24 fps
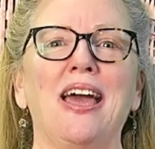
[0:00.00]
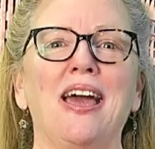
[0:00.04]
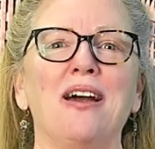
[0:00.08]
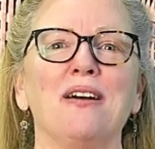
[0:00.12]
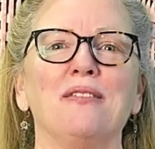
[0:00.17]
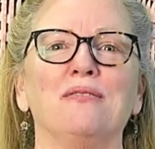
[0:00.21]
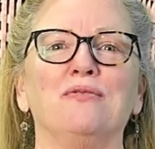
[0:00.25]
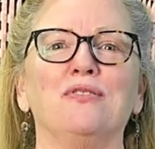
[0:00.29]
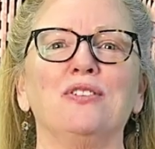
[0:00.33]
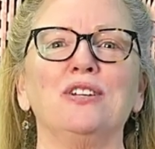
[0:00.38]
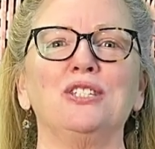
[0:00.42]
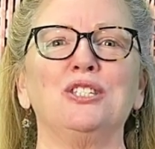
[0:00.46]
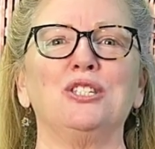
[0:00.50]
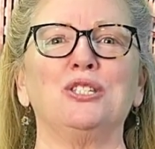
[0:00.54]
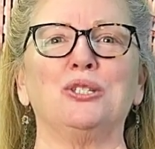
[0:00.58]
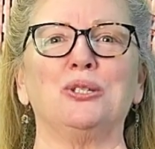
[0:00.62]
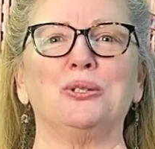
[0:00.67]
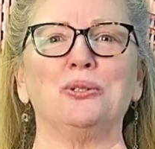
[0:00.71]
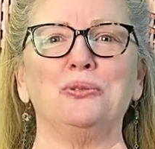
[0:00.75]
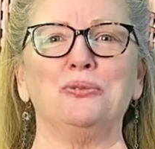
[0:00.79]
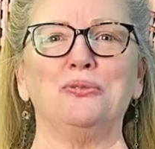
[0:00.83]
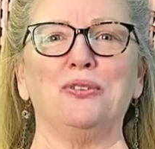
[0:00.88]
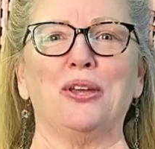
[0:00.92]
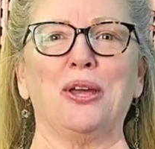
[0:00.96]

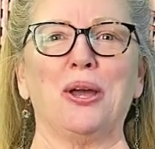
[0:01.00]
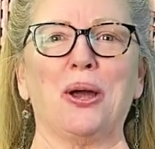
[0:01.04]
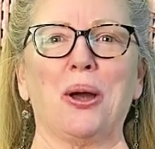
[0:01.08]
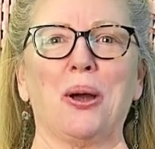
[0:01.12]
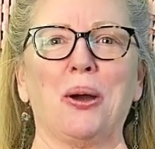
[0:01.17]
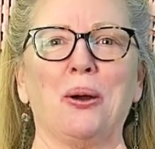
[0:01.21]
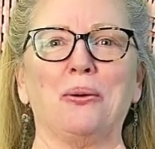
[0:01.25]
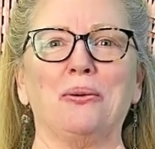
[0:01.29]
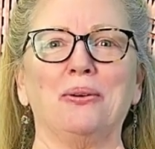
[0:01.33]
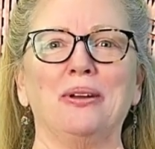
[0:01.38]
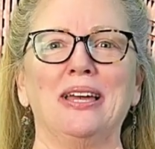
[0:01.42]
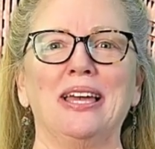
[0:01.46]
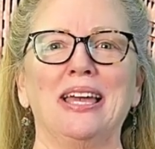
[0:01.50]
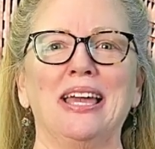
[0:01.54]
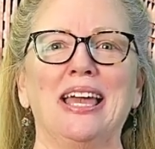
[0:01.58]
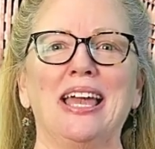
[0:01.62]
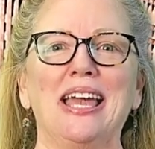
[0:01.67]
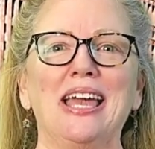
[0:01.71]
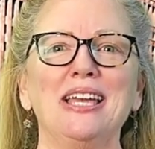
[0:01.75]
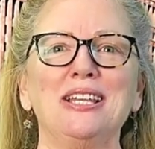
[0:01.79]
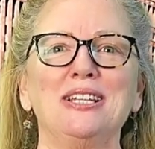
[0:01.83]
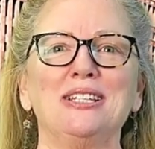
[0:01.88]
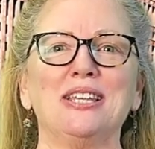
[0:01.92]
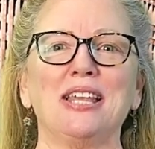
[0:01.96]
Vesuvio.
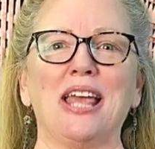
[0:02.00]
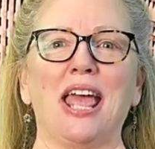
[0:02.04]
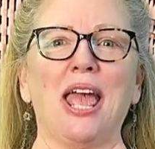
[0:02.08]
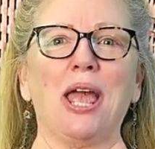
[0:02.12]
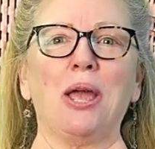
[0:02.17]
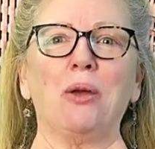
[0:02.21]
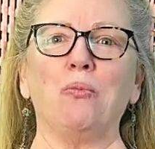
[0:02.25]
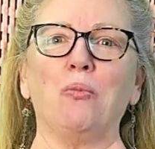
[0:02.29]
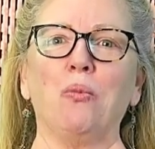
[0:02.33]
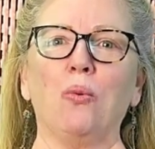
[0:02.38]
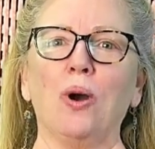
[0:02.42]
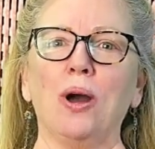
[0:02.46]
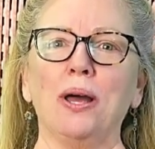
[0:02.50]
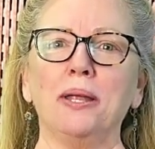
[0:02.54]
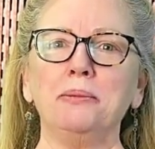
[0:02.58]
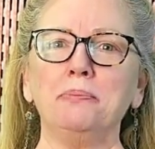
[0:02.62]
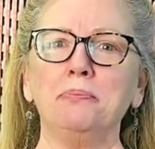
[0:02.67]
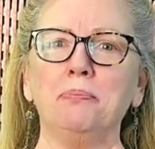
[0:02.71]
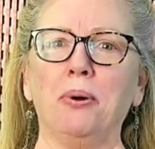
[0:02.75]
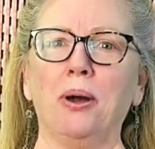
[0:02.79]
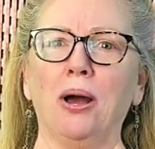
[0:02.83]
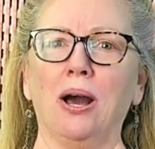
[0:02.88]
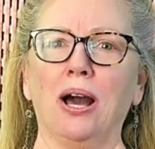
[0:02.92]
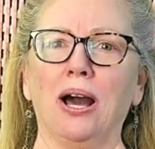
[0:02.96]
It's a
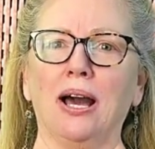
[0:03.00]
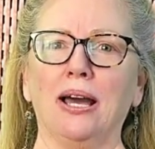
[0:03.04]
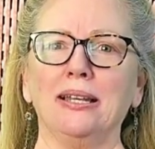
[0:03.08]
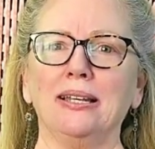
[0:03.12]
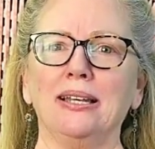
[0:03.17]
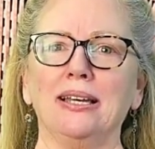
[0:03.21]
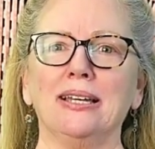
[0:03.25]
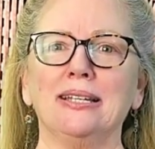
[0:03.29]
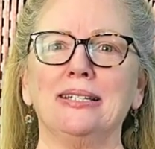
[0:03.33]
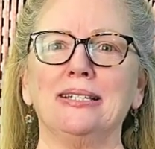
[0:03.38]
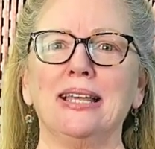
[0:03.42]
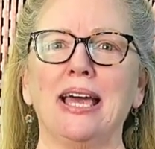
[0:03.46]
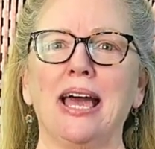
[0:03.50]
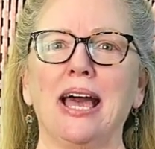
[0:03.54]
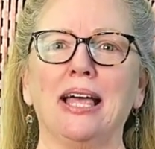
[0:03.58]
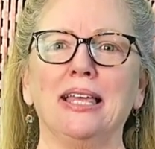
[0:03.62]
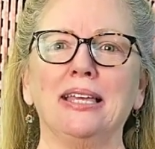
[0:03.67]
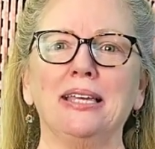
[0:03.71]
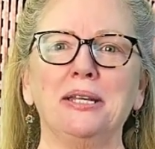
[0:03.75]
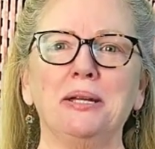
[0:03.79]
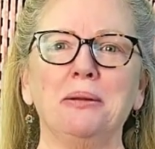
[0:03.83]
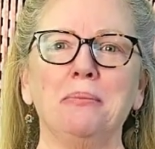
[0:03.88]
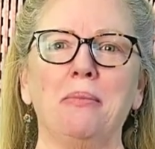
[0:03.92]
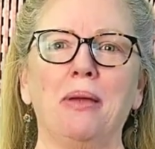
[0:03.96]
one-pot
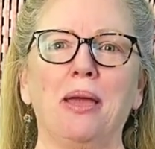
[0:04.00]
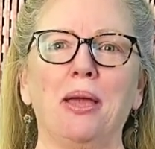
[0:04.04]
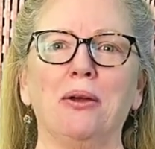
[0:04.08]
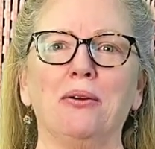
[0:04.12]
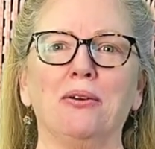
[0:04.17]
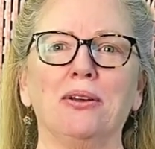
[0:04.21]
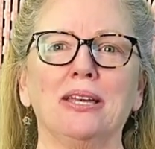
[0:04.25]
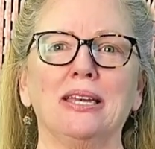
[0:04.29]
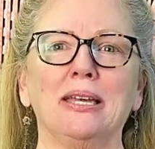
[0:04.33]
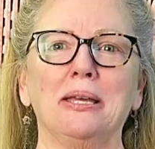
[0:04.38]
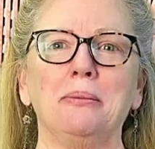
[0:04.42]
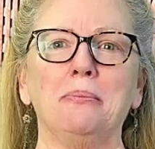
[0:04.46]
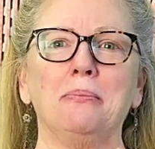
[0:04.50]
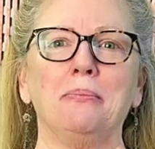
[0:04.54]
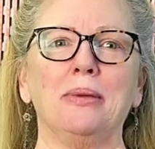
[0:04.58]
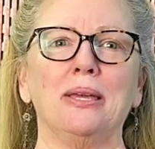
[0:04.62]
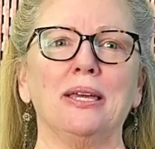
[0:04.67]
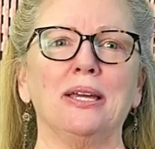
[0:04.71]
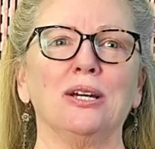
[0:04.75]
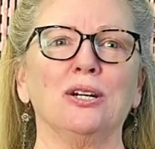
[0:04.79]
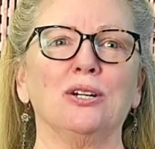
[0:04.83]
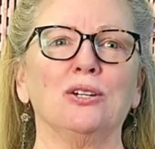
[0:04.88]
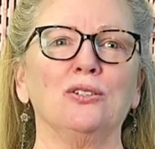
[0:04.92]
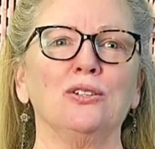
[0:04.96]
Italian-American
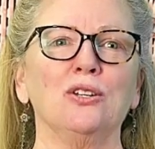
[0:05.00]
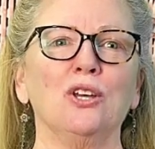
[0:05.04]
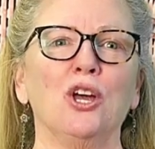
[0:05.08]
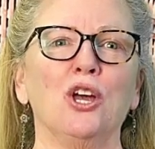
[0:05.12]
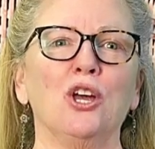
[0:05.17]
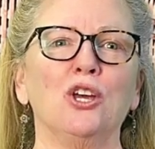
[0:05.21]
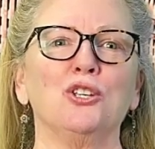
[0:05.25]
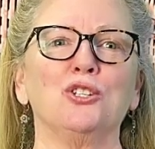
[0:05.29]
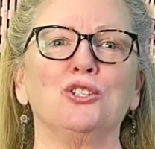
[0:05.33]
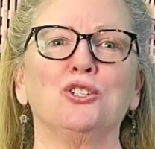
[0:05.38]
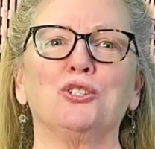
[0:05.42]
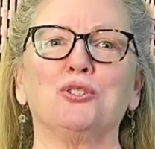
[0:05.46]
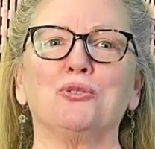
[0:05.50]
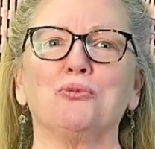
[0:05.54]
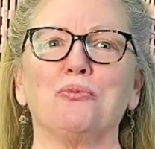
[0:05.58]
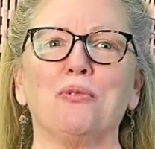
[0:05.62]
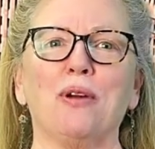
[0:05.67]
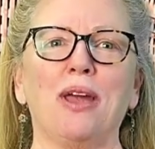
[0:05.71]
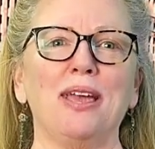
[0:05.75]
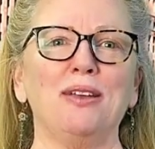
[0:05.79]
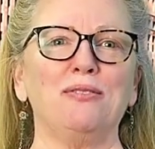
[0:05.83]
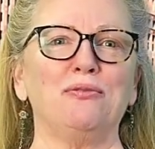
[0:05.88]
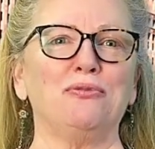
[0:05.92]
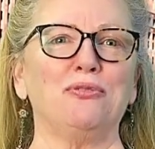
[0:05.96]
meal
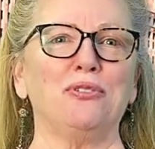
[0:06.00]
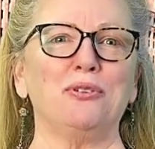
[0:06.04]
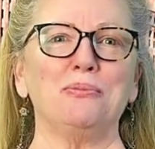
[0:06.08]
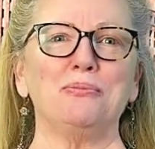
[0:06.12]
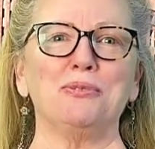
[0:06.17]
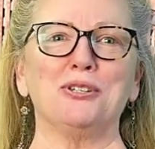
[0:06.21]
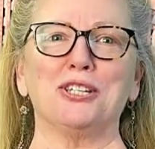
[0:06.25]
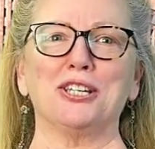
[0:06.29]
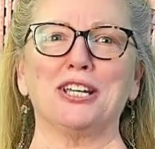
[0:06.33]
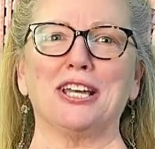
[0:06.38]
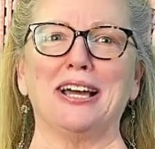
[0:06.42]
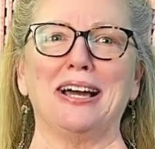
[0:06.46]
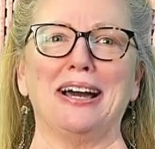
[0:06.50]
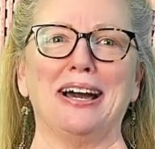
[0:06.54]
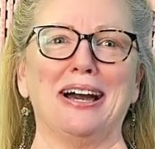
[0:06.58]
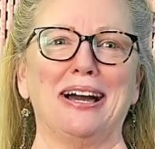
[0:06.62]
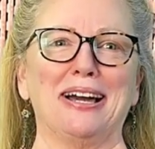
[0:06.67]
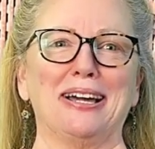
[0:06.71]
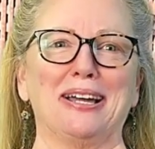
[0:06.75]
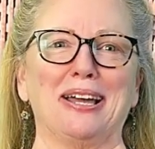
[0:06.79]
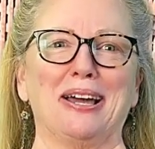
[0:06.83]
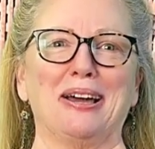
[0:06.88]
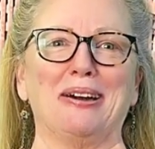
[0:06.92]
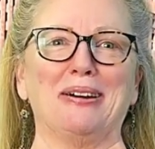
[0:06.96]
straight from
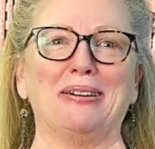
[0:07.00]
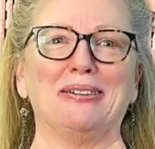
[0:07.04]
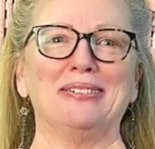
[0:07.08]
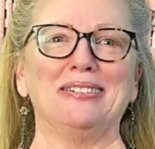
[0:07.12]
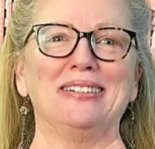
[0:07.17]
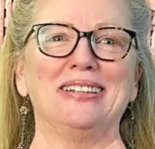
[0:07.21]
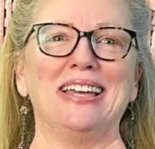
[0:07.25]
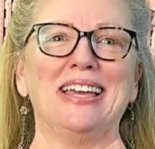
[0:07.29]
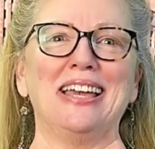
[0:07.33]
Chicago.